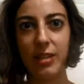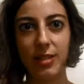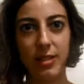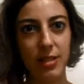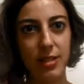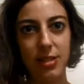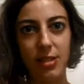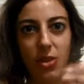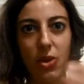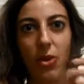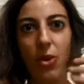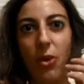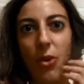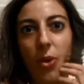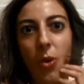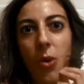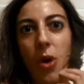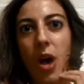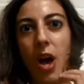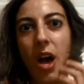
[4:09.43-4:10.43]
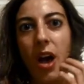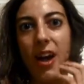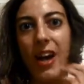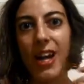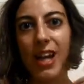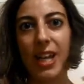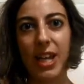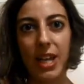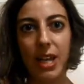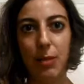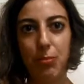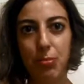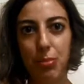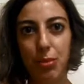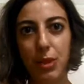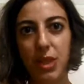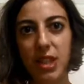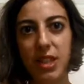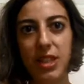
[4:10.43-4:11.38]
So I put it